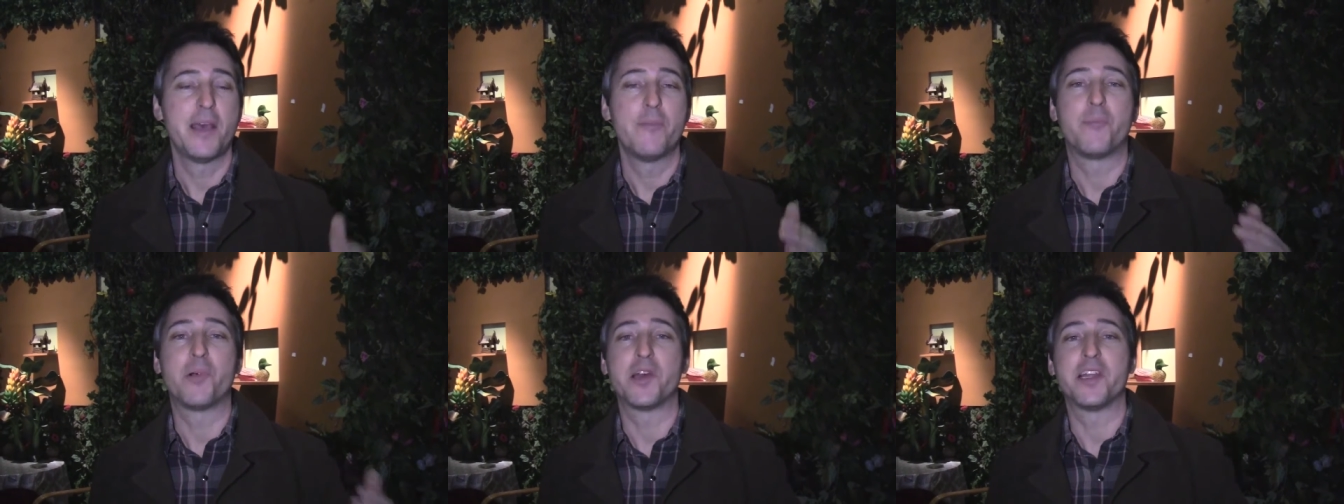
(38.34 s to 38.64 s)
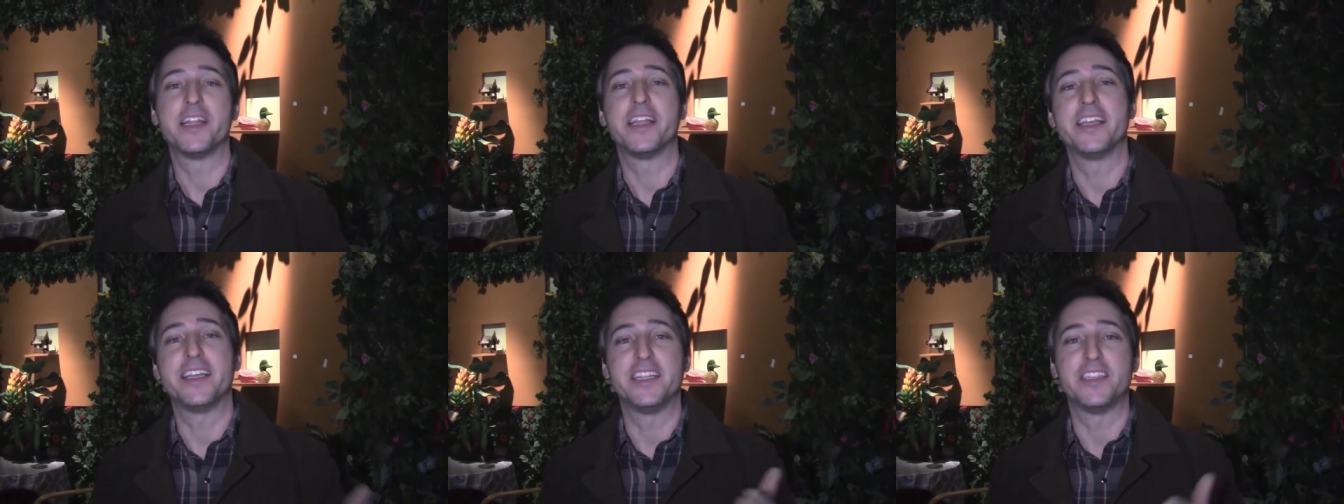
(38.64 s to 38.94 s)

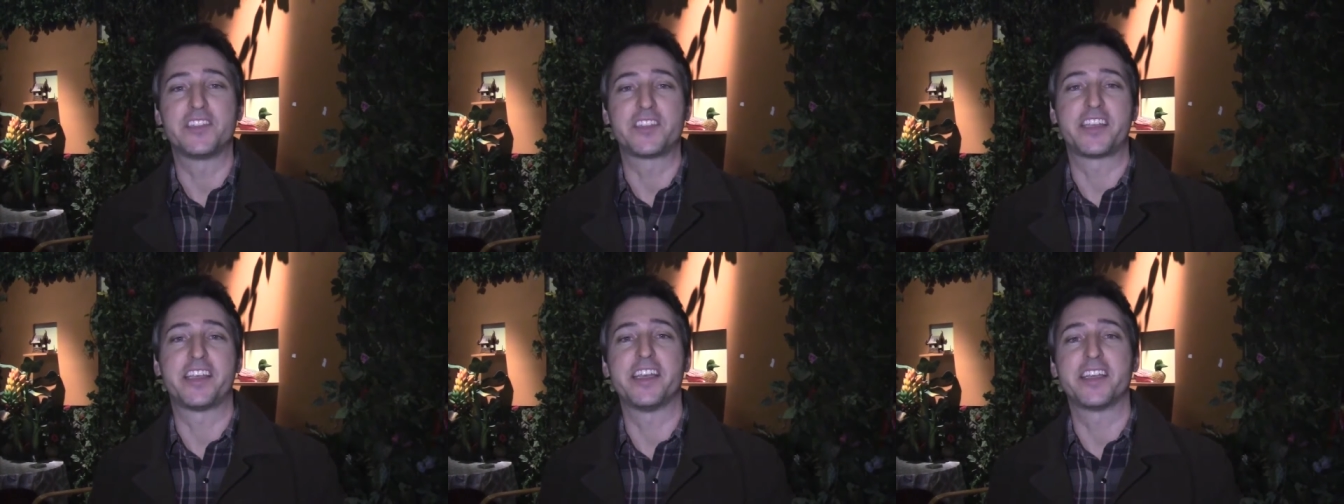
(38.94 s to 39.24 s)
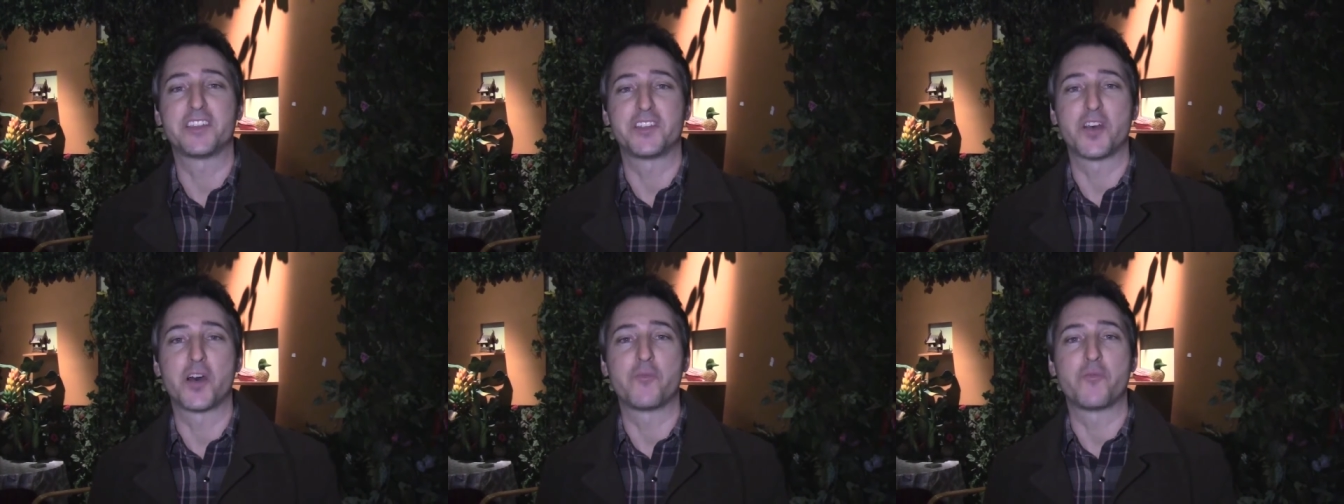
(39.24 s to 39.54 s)
But it's
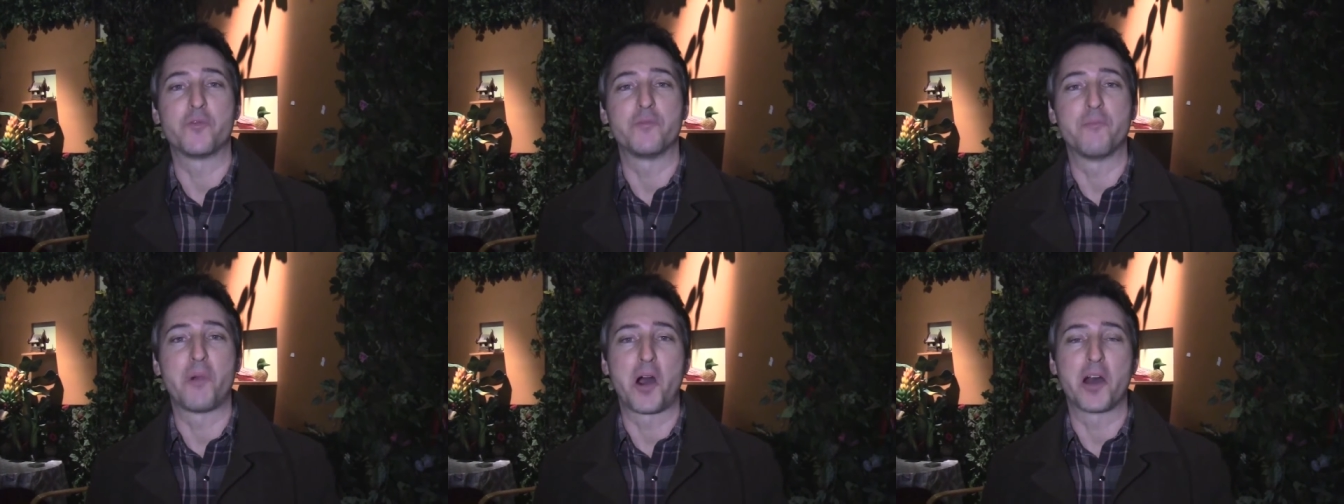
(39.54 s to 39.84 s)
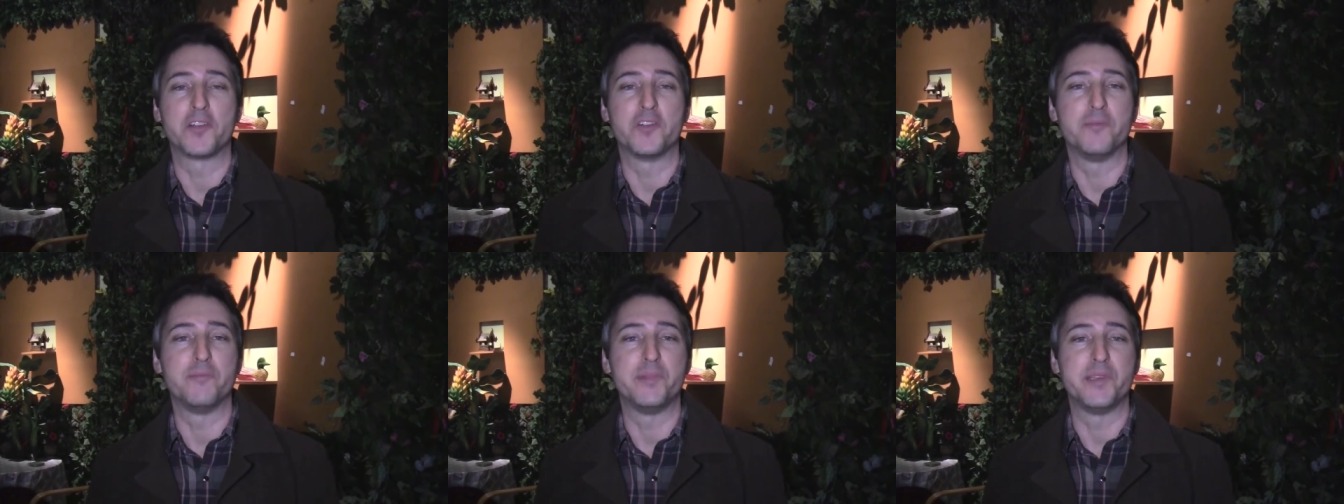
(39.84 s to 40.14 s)
kicked up with
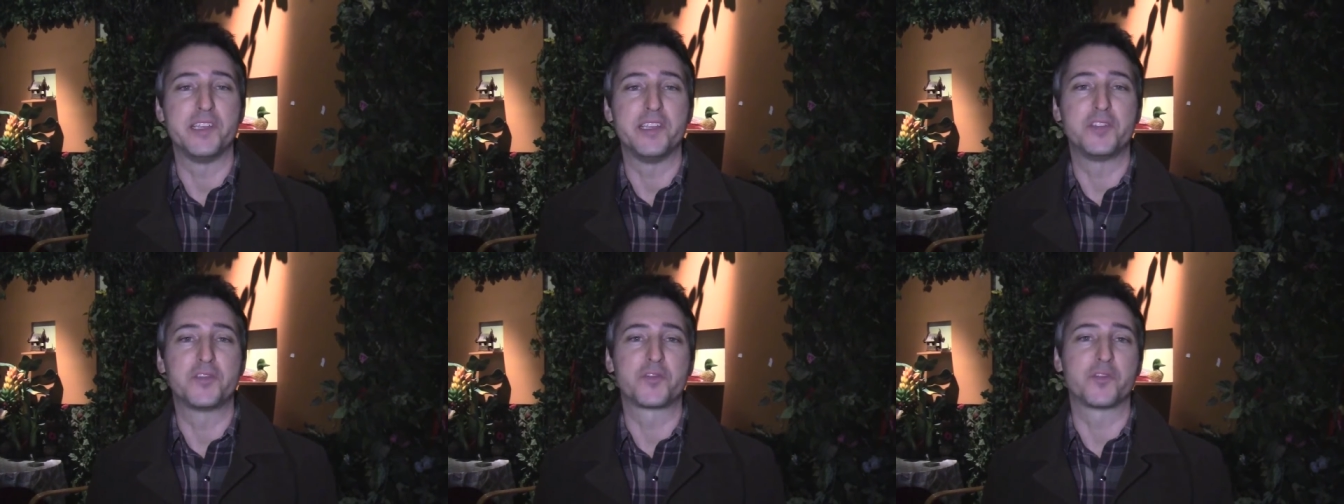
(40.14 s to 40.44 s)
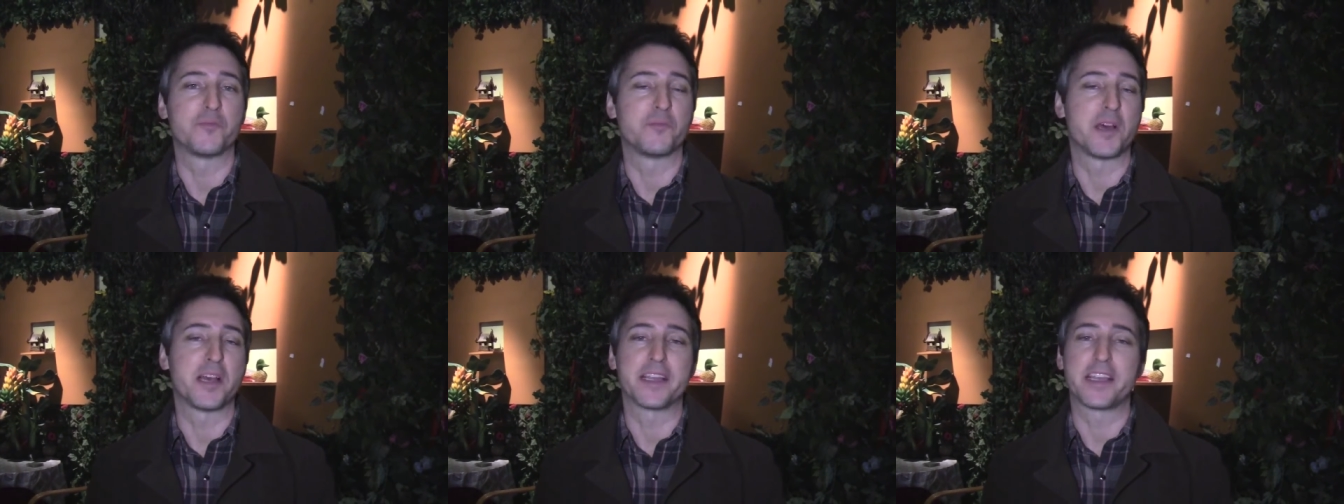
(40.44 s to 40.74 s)
modern beats
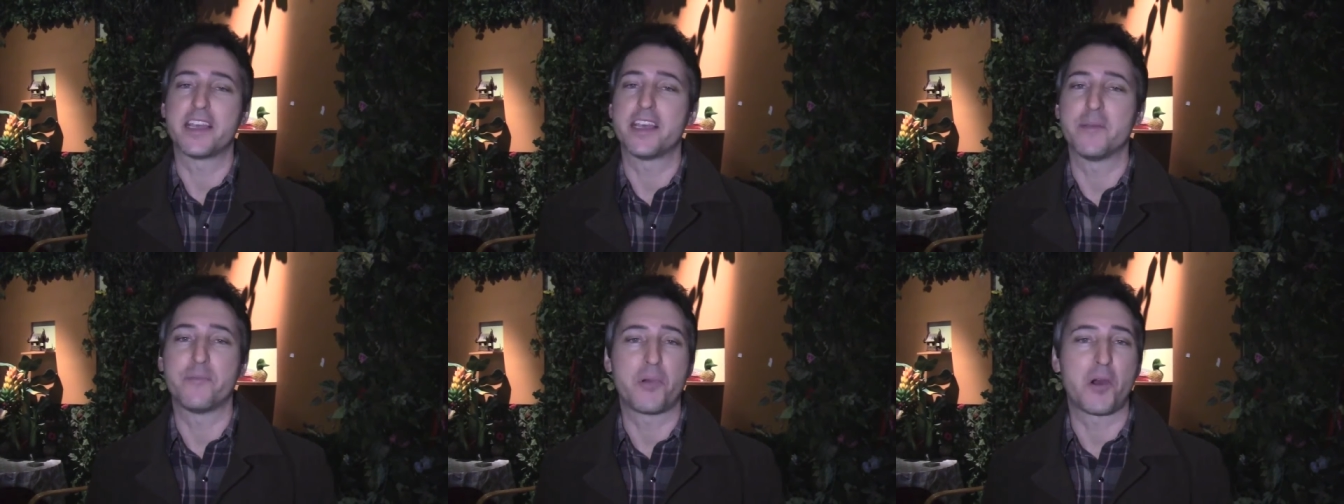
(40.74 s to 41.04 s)
from like hip